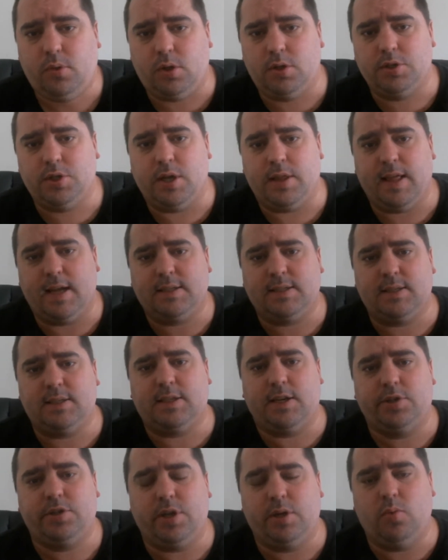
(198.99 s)
So that's
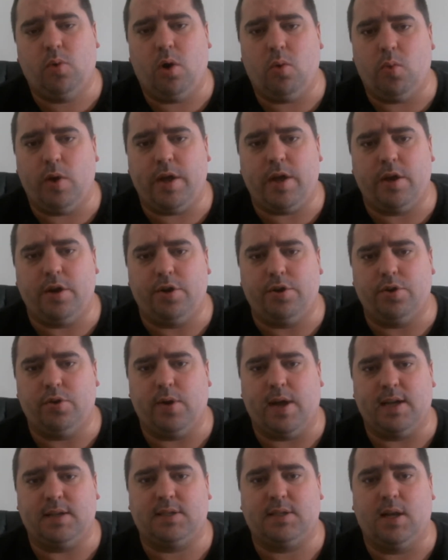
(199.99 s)
essentially what we're going to do
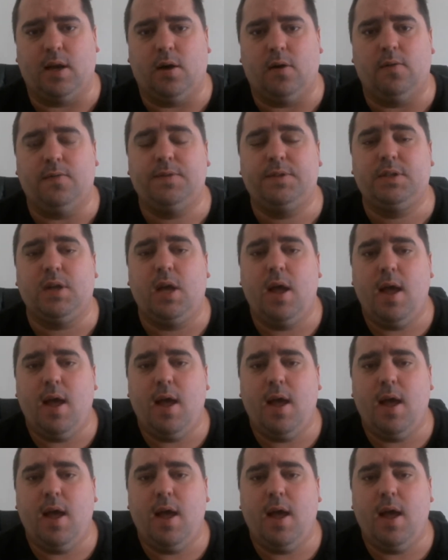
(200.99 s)
ourselves.